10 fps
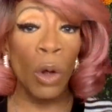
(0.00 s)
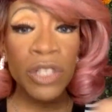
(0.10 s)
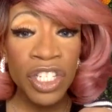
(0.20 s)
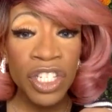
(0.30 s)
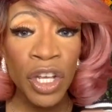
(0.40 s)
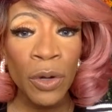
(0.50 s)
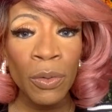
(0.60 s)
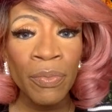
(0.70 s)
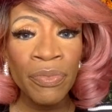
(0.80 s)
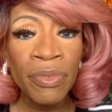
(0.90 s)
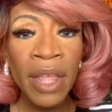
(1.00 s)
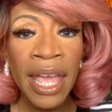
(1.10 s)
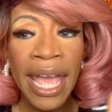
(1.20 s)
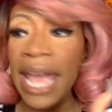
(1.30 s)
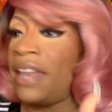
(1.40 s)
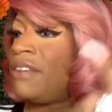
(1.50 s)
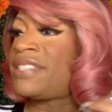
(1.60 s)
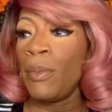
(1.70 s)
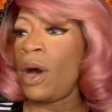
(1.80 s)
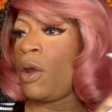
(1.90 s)
ghosts you, and if
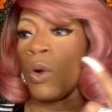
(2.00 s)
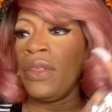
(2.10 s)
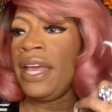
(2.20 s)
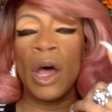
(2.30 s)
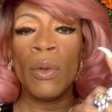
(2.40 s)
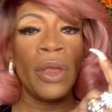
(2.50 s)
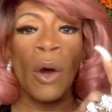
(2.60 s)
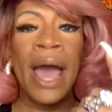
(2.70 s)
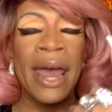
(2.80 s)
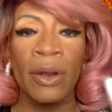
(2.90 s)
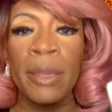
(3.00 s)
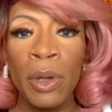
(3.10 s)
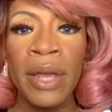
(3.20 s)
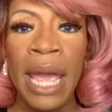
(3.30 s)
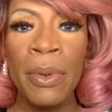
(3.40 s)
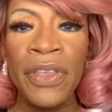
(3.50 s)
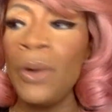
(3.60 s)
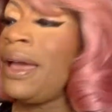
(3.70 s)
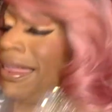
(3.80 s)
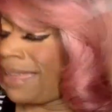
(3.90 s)
someone or they don't know how to communicate
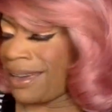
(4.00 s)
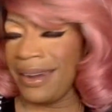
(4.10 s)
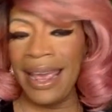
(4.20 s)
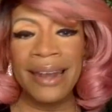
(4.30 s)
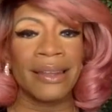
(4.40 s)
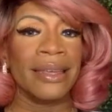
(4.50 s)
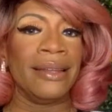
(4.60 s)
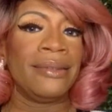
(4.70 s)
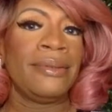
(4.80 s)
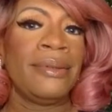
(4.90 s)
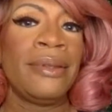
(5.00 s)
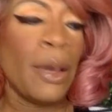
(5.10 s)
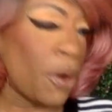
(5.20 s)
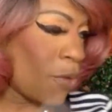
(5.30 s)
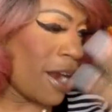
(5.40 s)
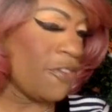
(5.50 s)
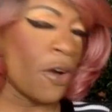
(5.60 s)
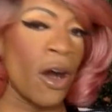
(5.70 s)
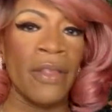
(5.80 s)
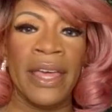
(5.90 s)
with you, they couldn't handle it. Hmm. They weren't
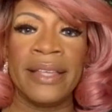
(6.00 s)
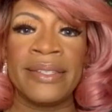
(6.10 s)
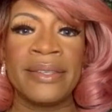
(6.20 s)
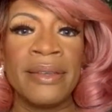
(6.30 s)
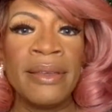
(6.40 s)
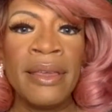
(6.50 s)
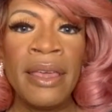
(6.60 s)
ready for all this.